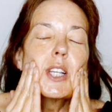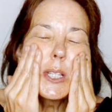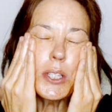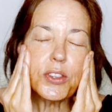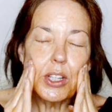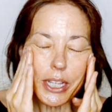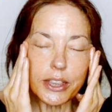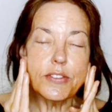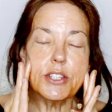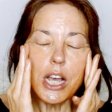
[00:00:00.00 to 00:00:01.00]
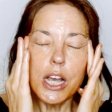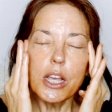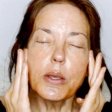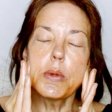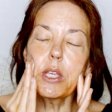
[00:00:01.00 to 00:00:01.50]
So the length of
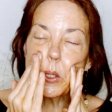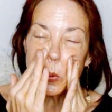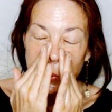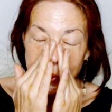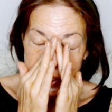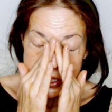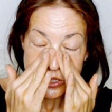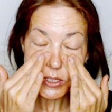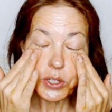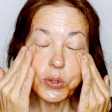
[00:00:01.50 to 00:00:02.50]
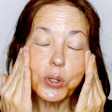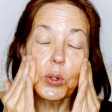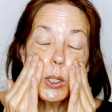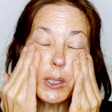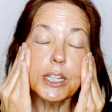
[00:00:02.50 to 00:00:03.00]
time you would do an
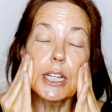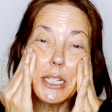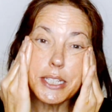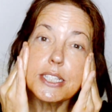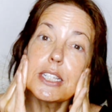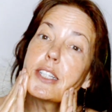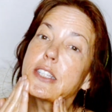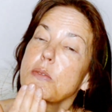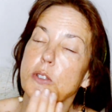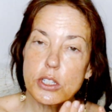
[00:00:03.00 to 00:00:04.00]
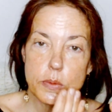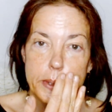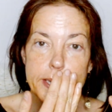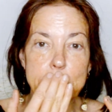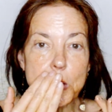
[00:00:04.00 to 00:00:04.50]
oil cleanse is just
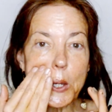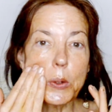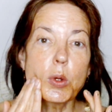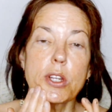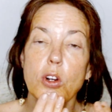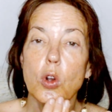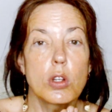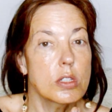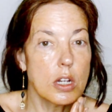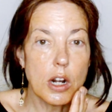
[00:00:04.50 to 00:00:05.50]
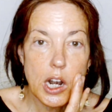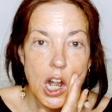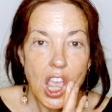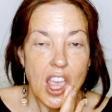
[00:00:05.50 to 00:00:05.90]
based on what your goals are.